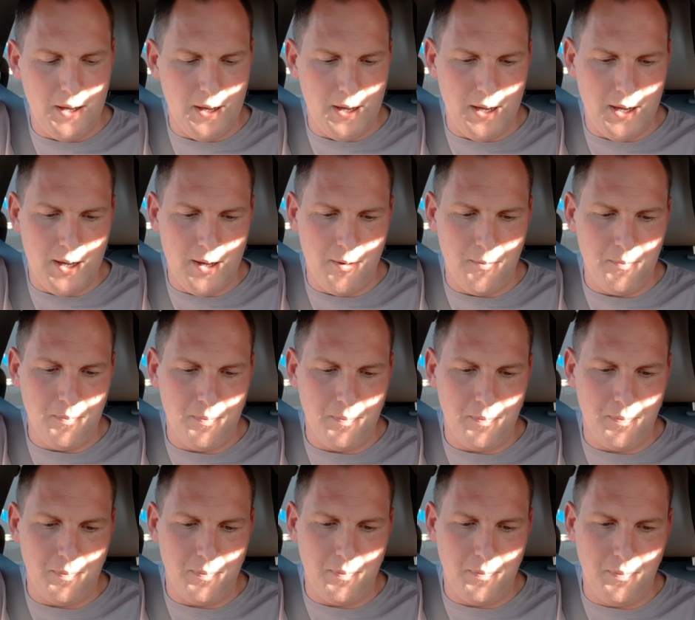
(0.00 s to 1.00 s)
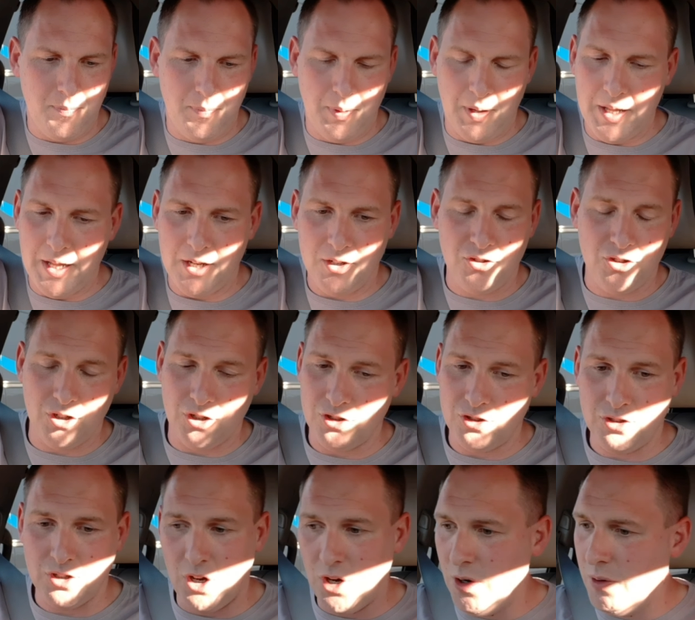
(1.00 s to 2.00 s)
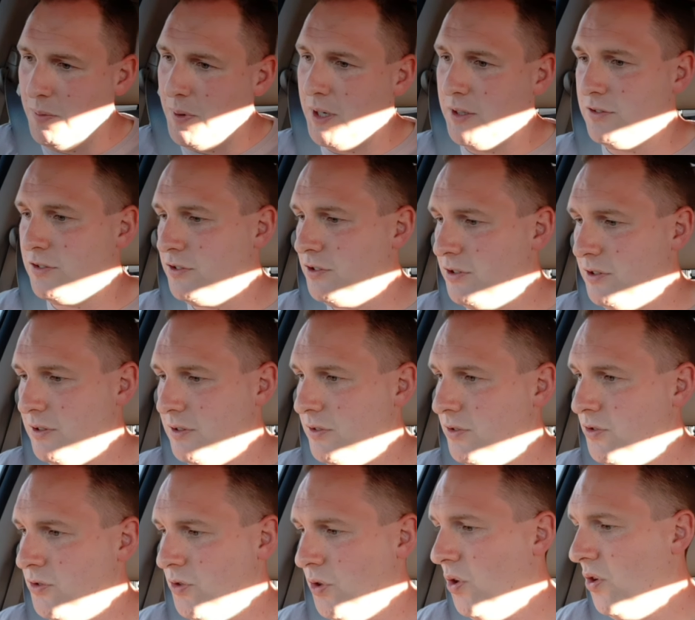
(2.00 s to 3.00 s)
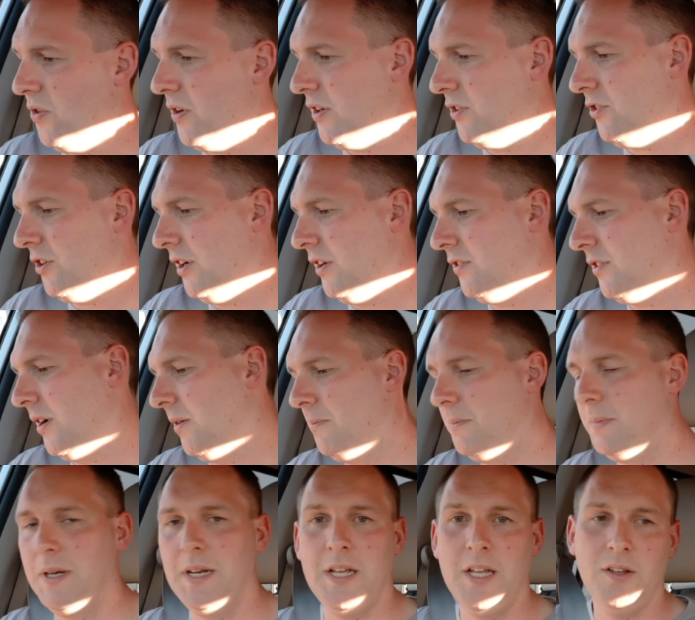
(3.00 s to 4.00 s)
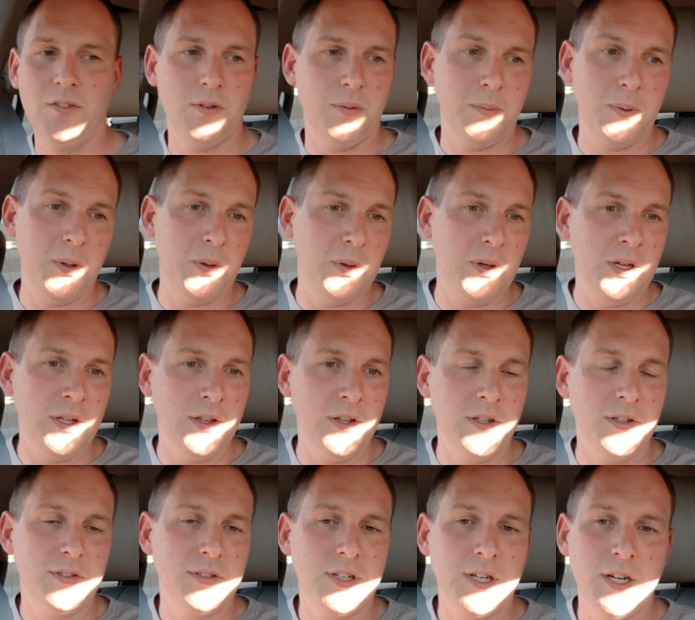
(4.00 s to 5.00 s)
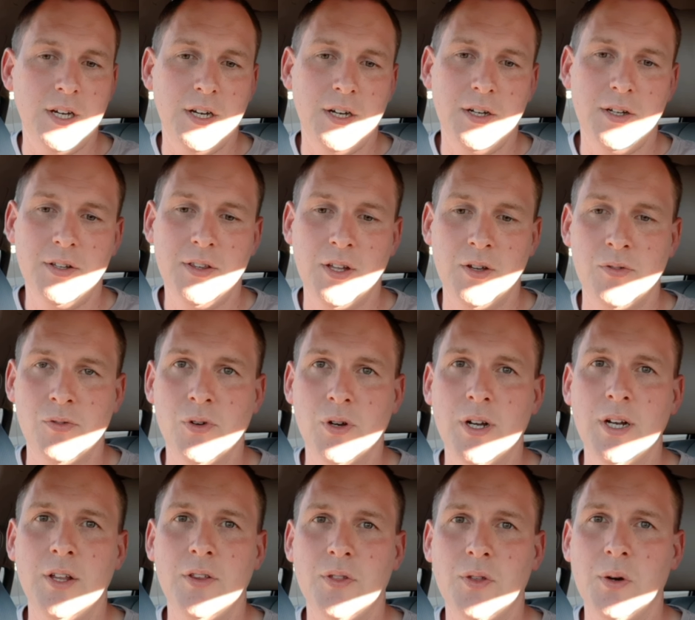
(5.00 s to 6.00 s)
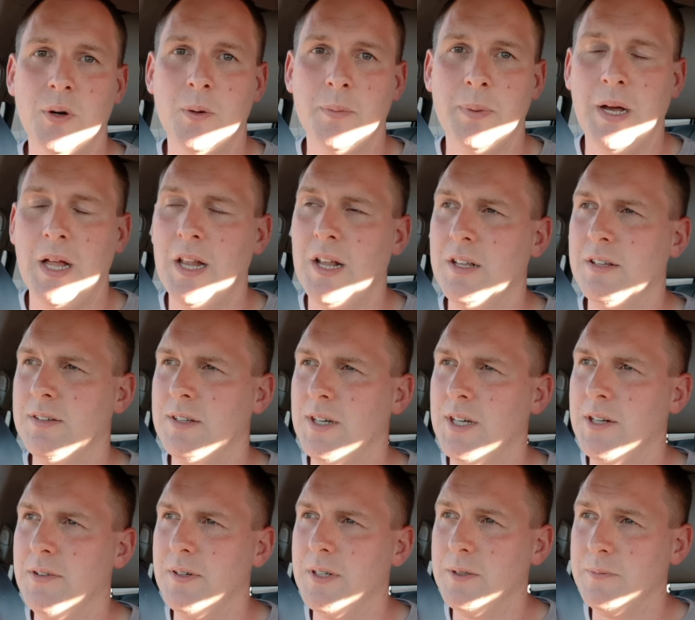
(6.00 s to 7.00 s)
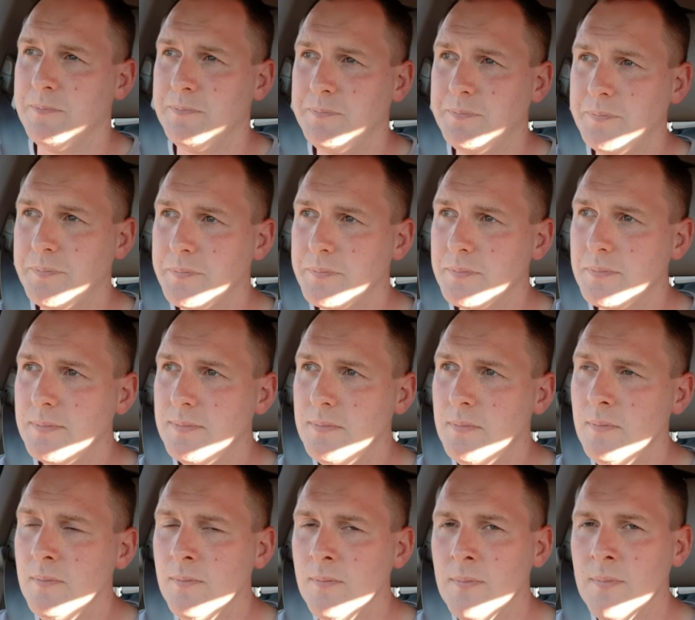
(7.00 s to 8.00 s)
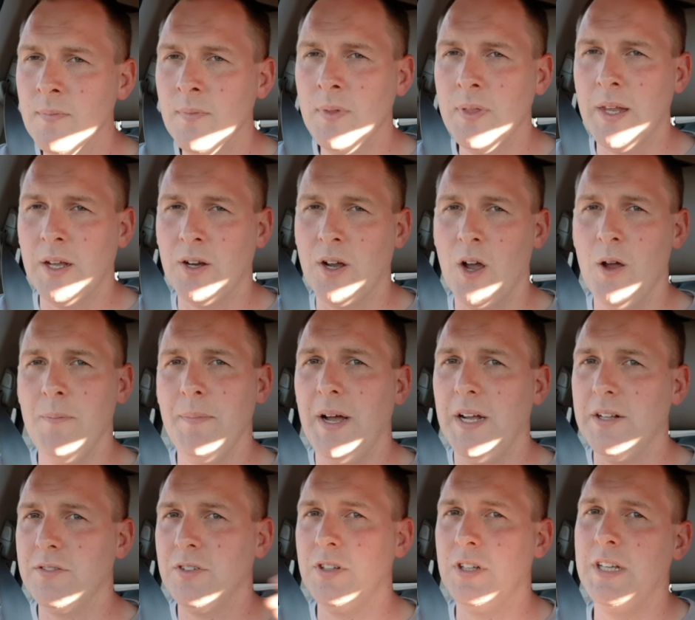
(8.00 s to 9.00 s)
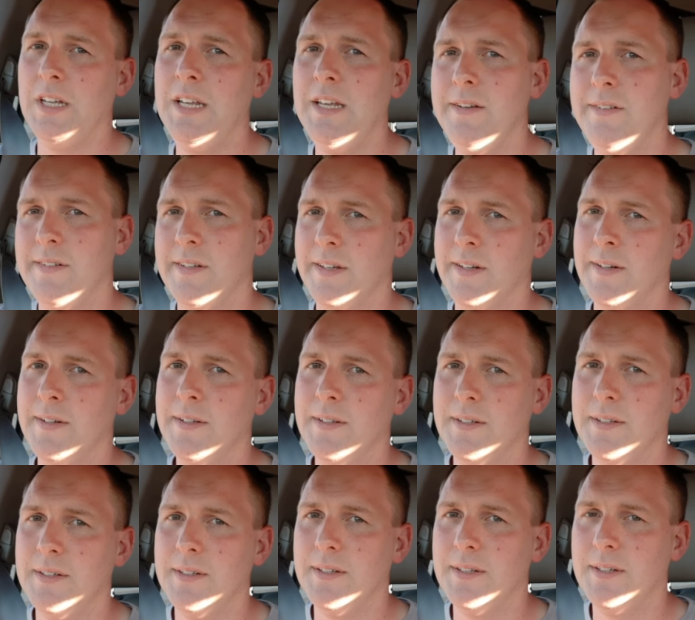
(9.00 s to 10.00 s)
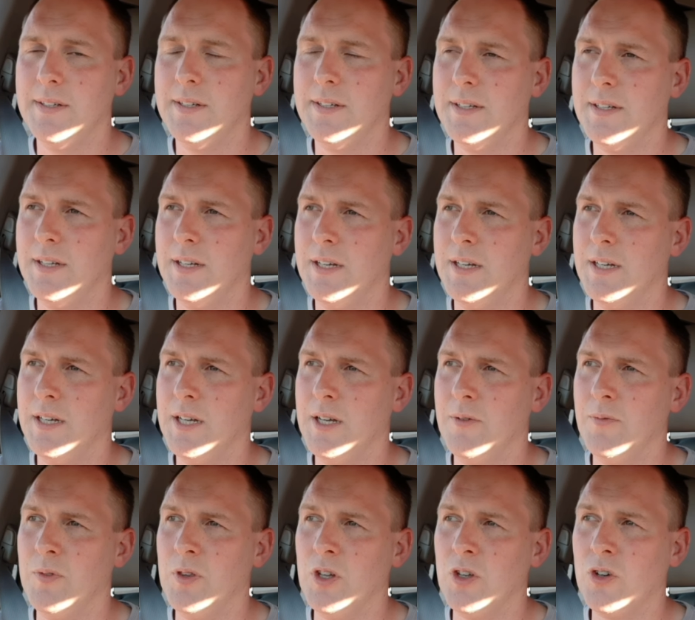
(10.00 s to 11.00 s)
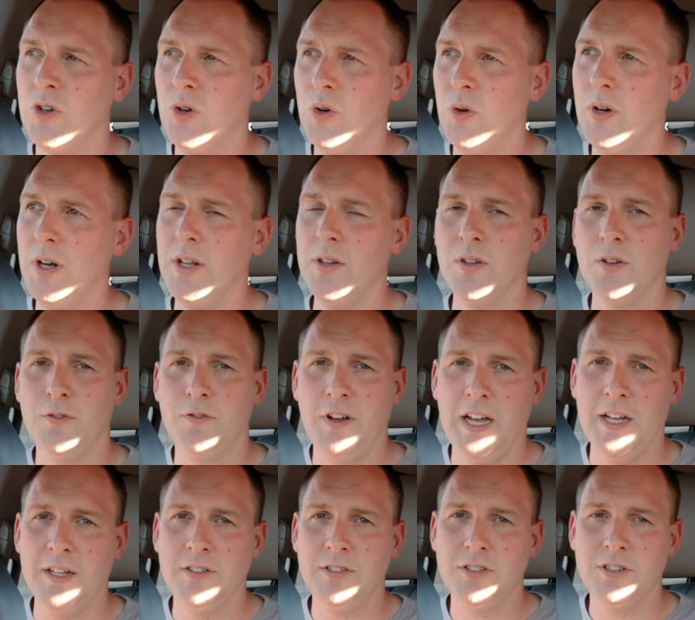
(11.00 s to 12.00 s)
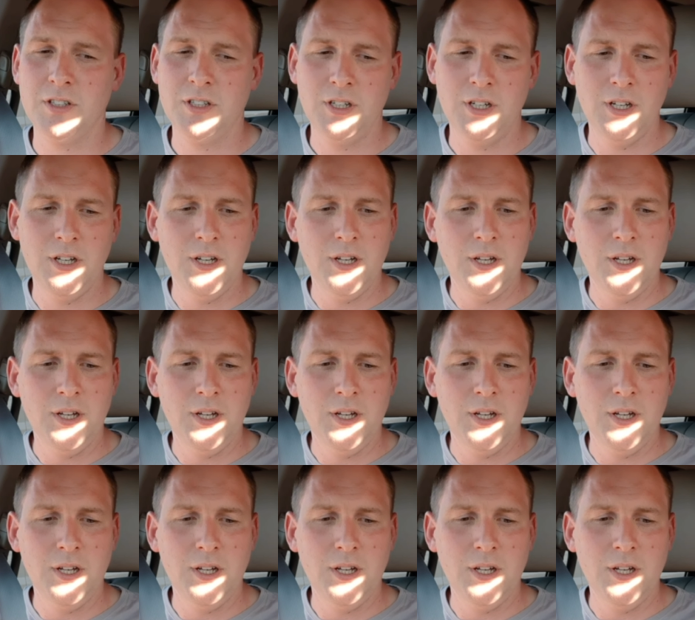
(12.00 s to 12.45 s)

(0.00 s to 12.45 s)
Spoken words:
But there's just so much storage, it is unbelievable in this car. They've really thought about that side of it. Now going back to the heating, the cooling, the fans,